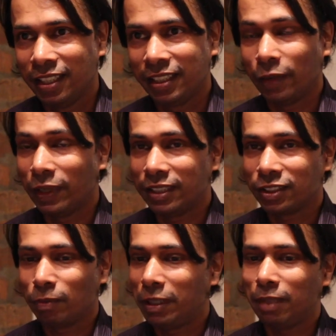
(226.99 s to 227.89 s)
They went
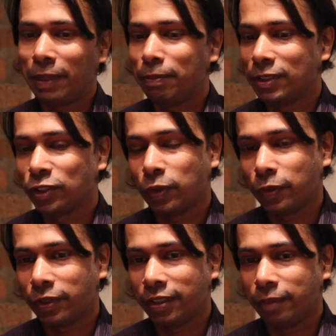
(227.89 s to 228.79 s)
completely paperless,
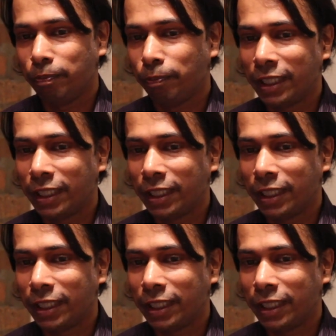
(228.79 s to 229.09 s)
so